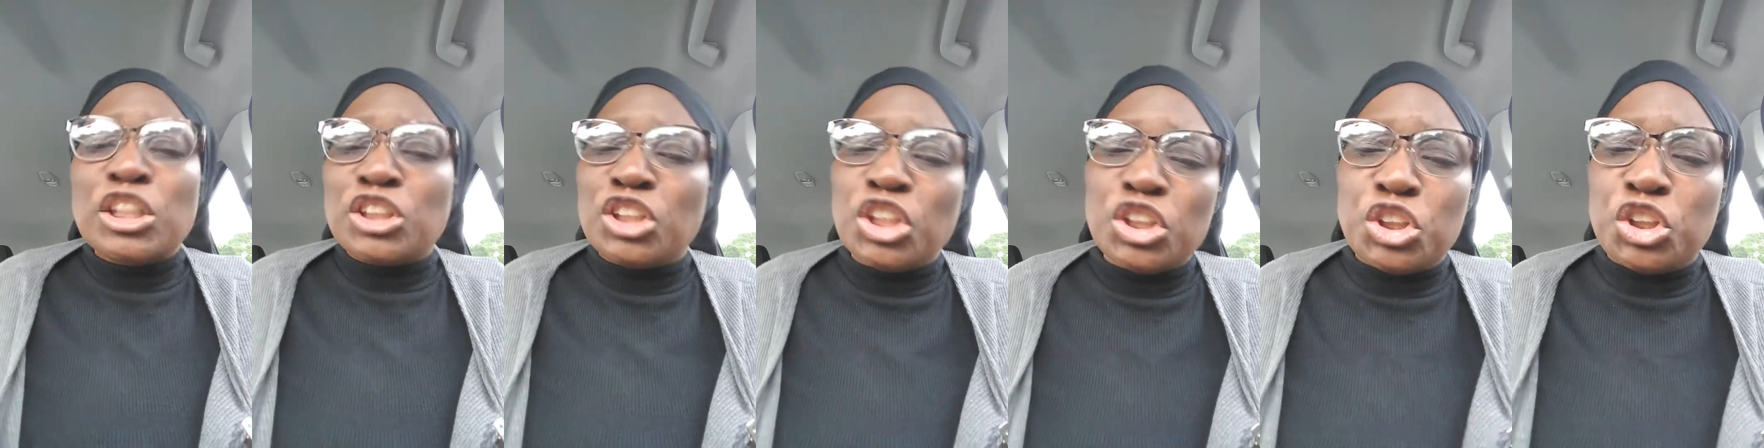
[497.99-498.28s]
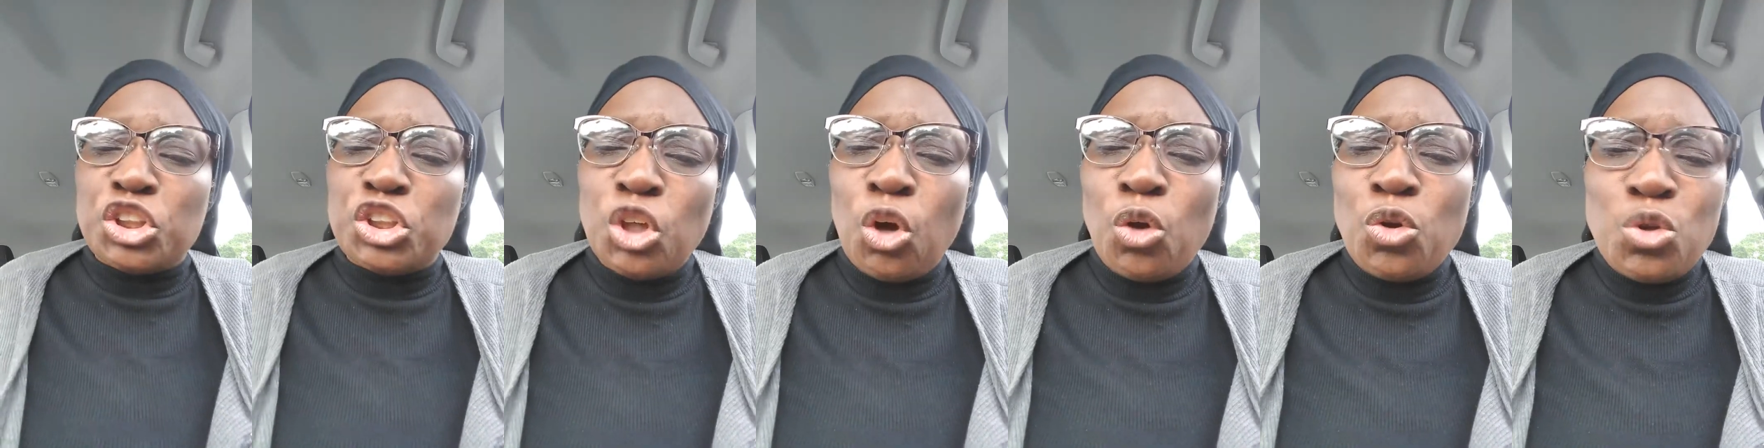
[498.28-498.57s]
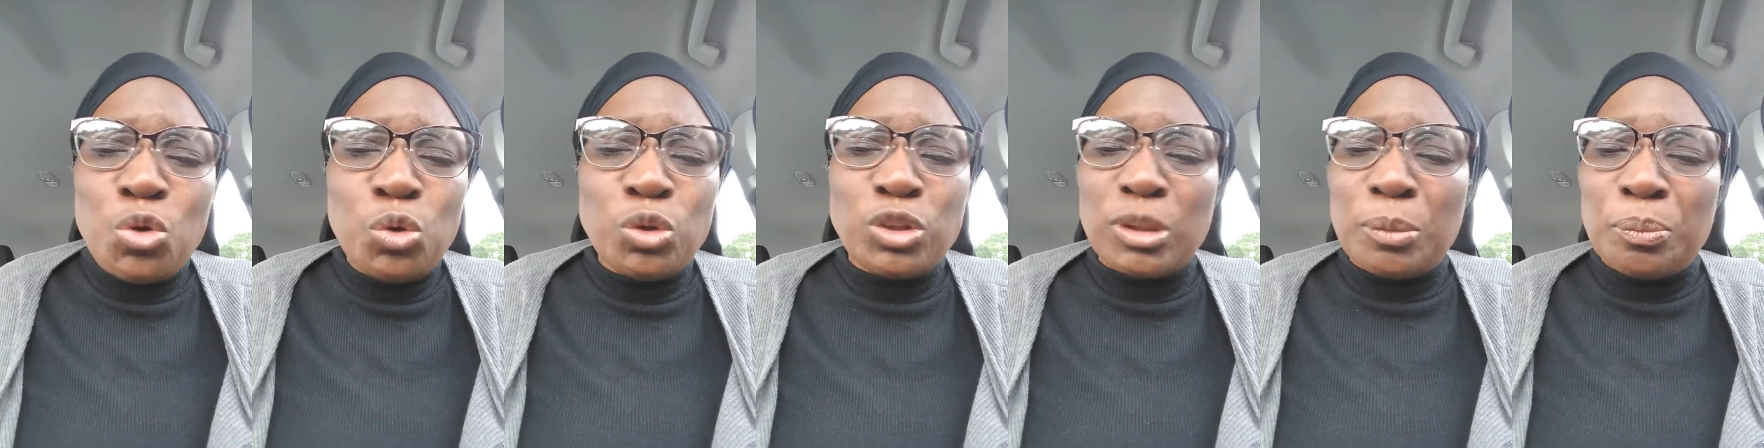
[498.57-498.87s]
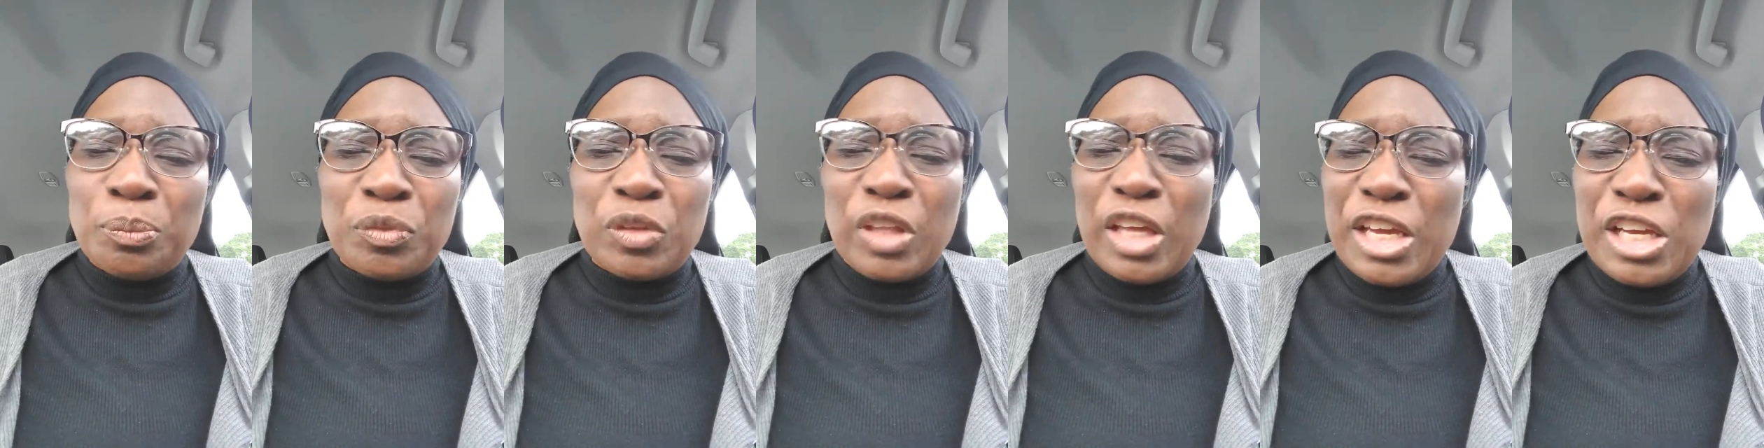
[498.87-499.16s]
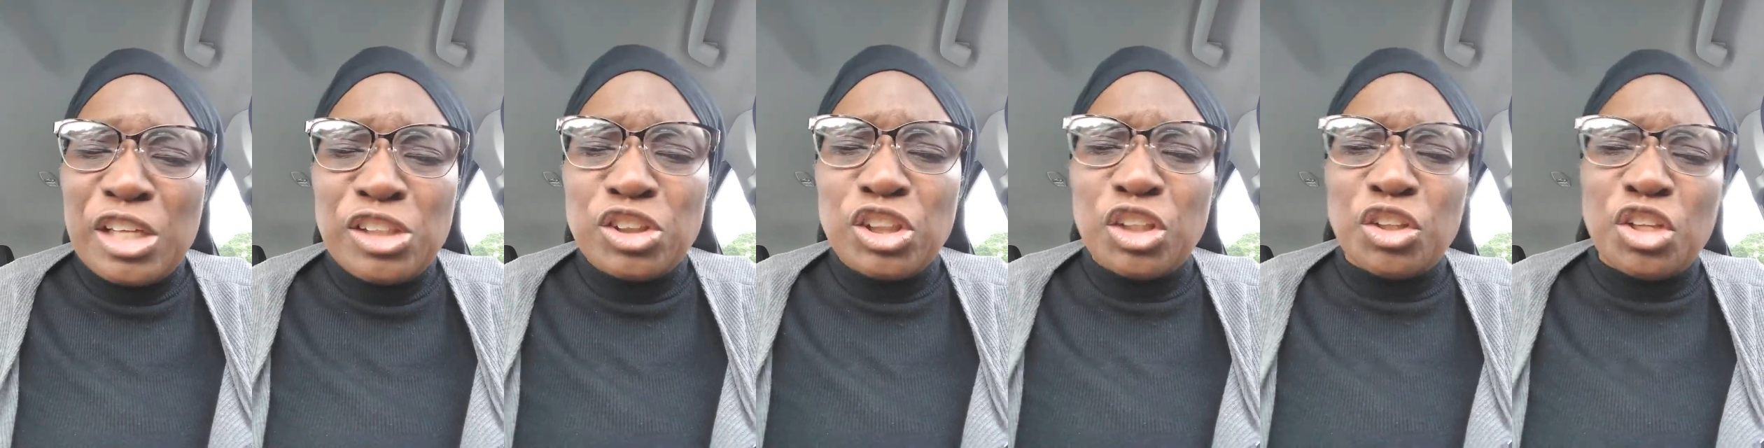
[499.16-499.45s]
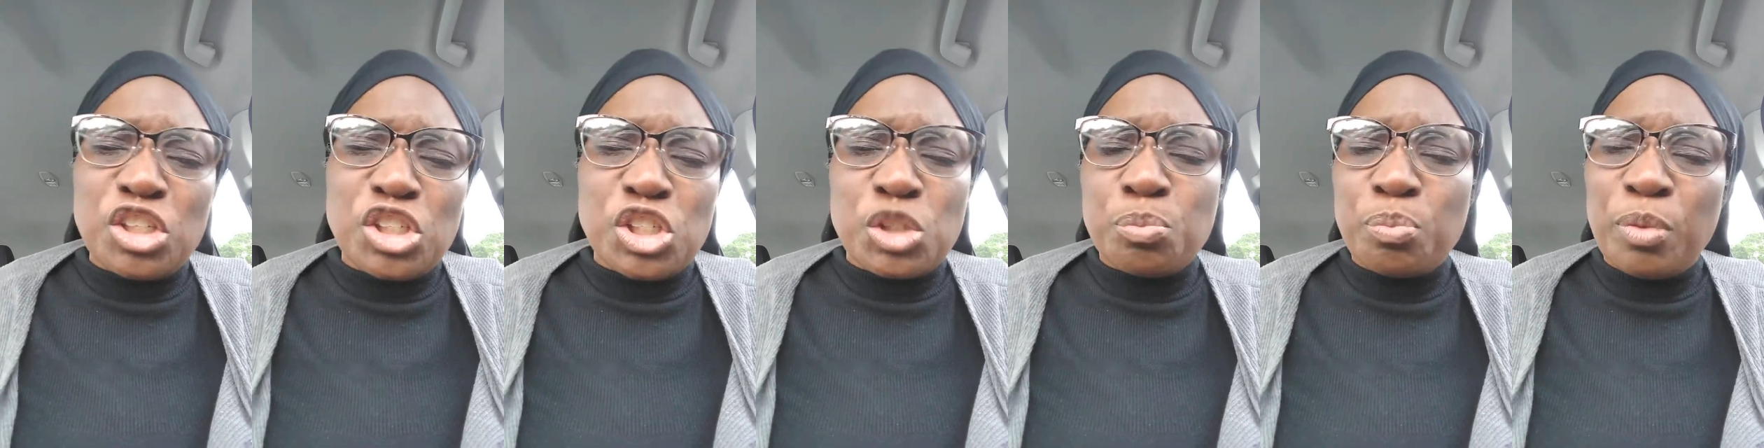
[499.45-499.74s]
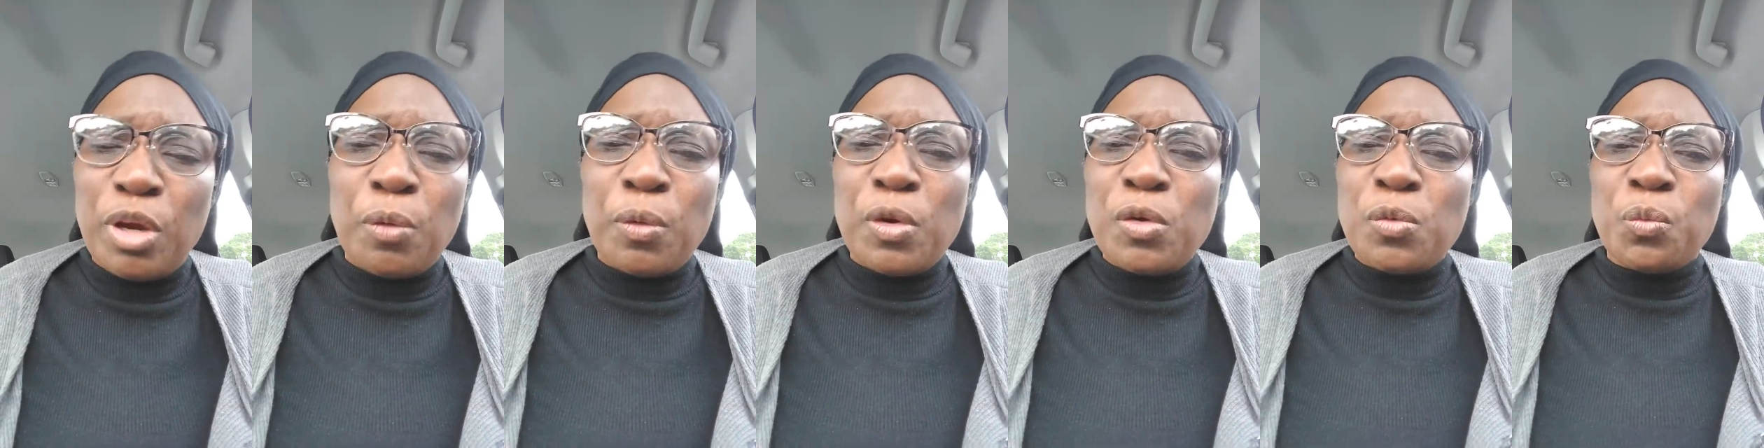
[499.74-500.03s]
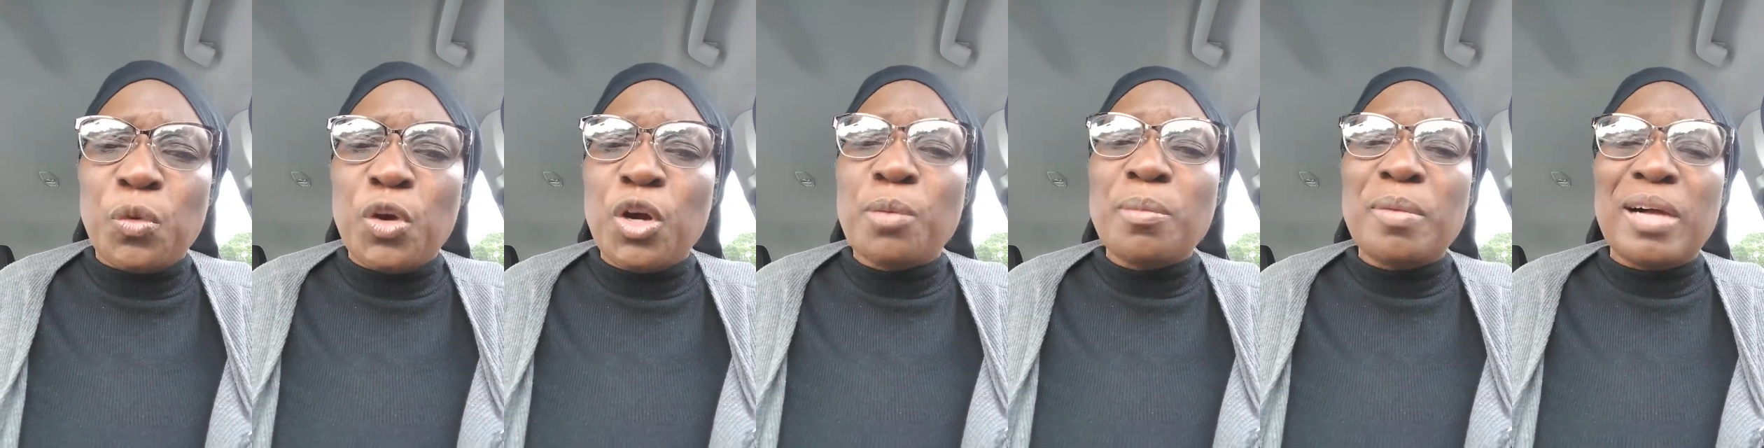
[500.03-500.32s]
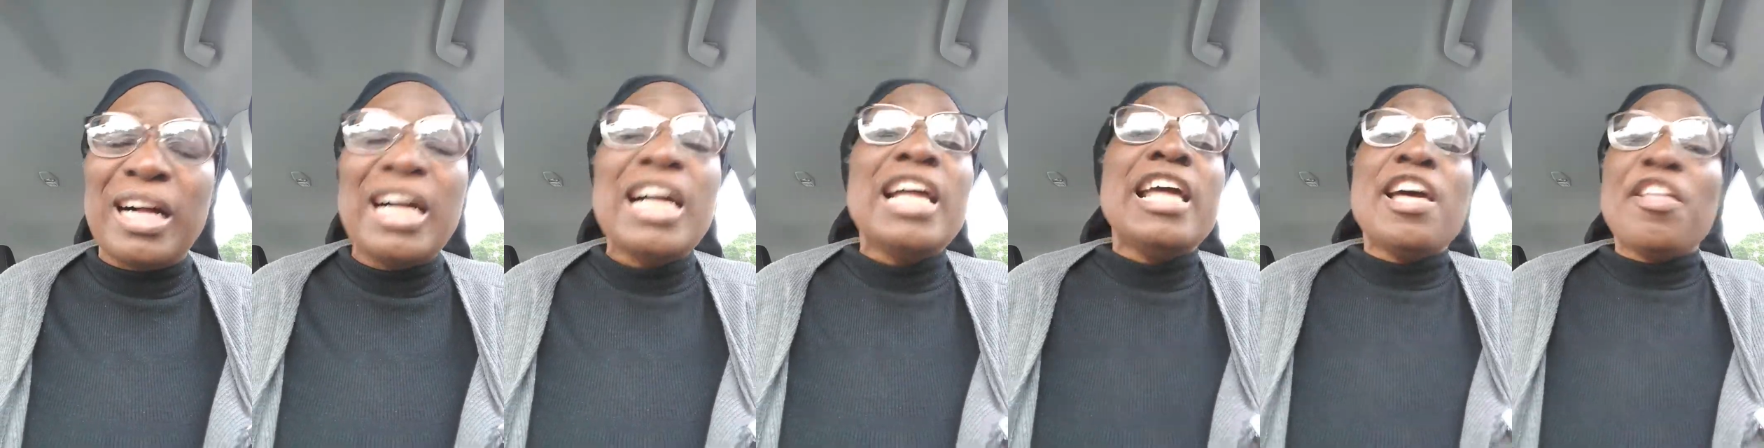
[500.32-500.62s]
to show you some things in the spirit realm, uh,